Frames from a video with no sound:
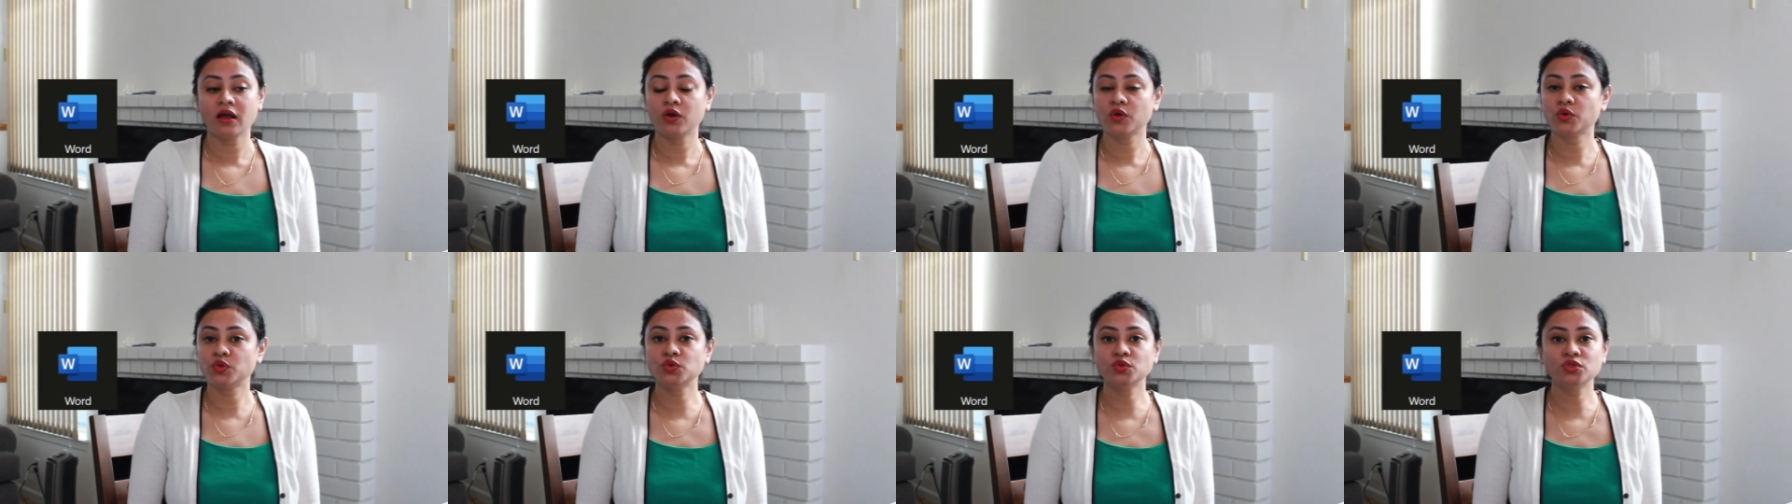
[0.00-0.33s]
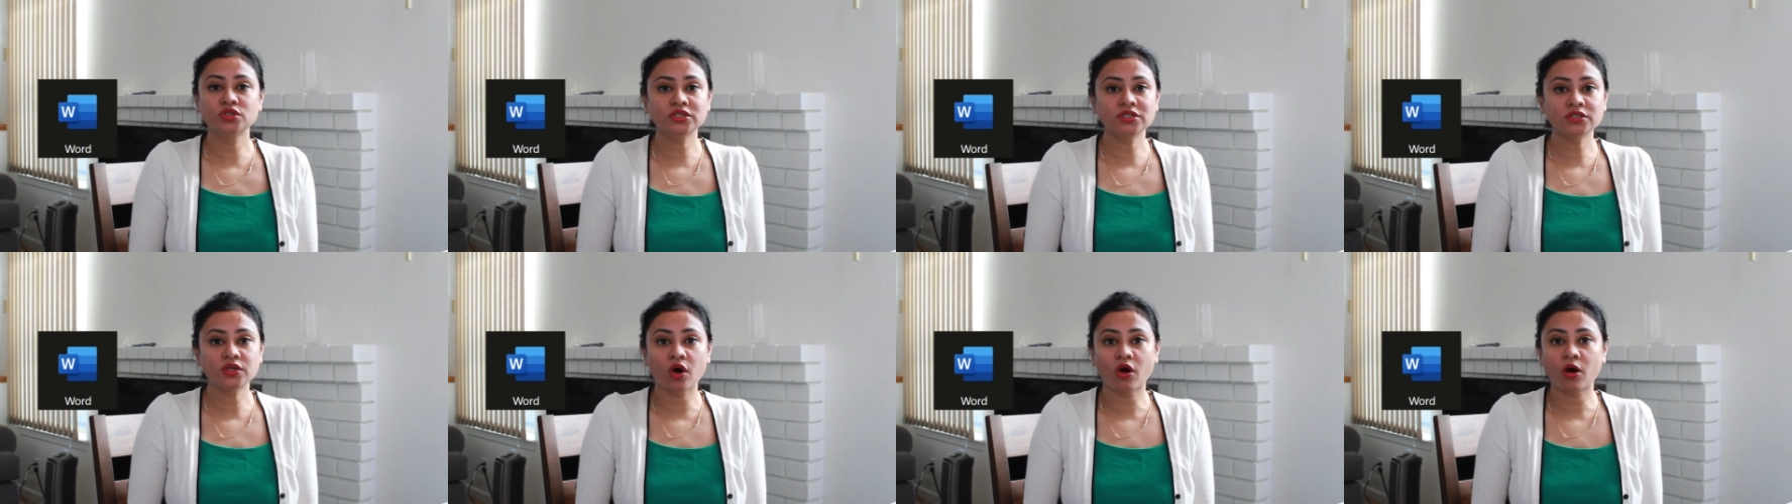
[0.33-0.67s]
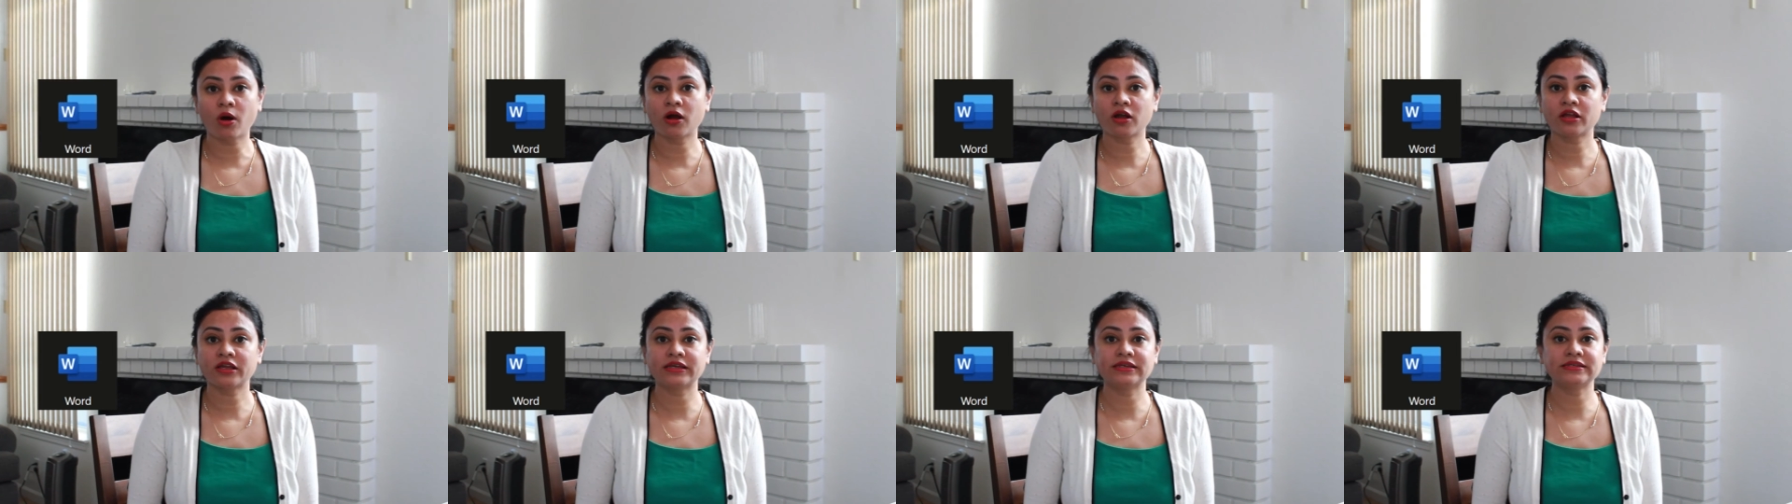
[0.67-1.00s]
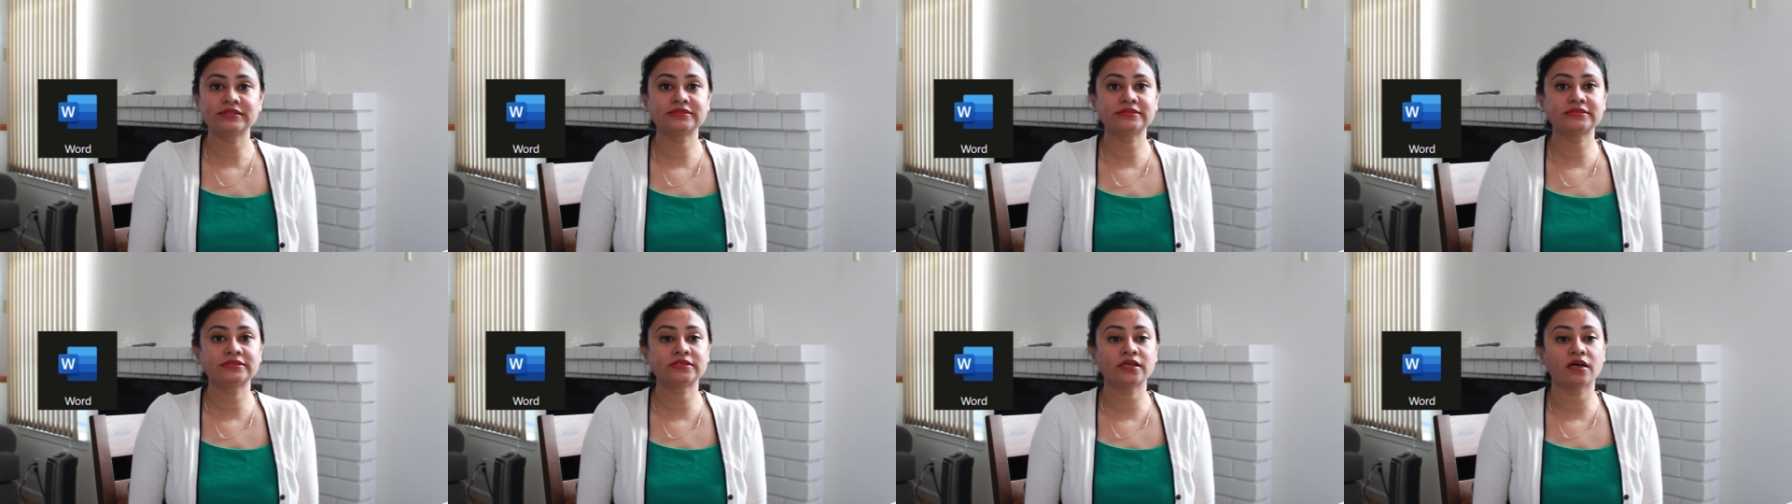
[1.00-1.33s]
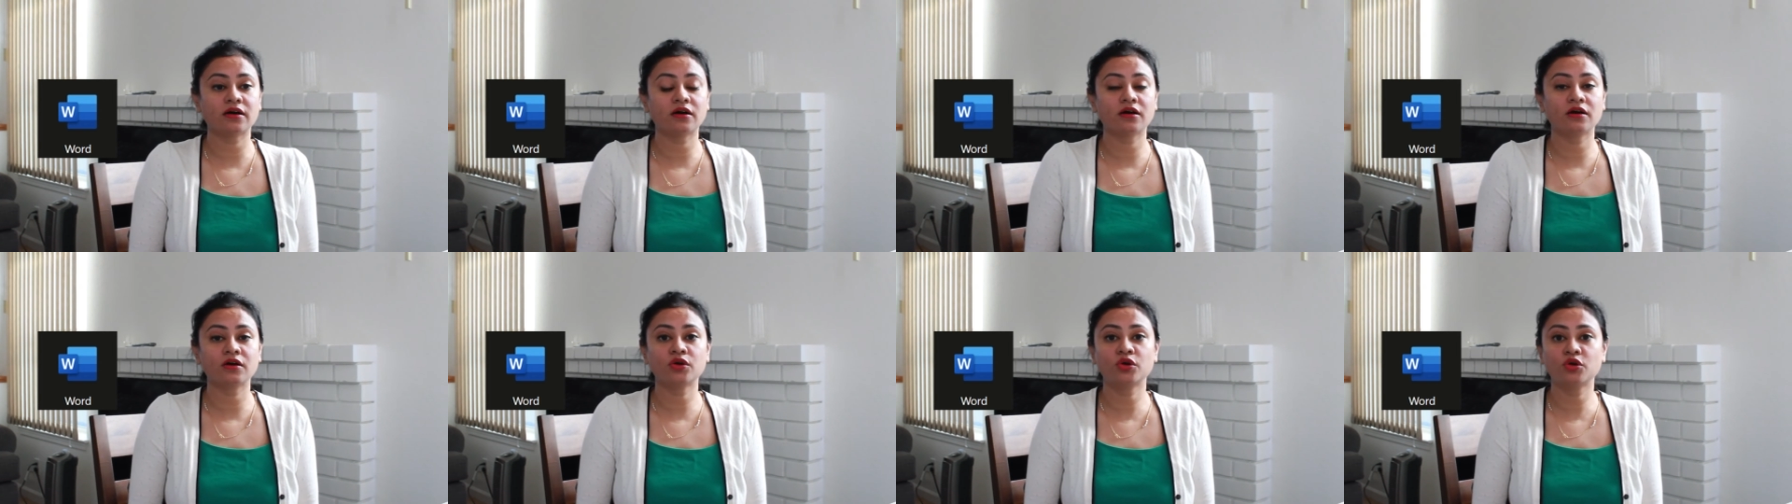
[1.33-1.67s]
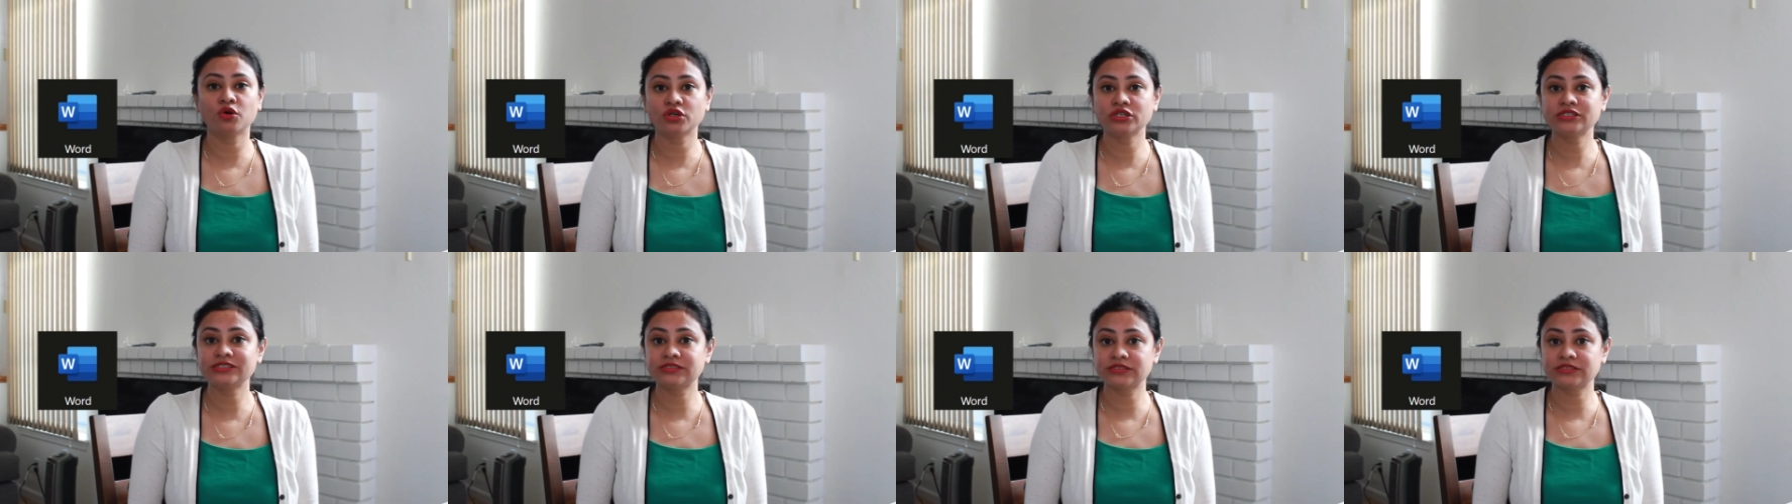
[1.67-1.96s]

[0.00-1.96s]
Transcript: Google Doc is a good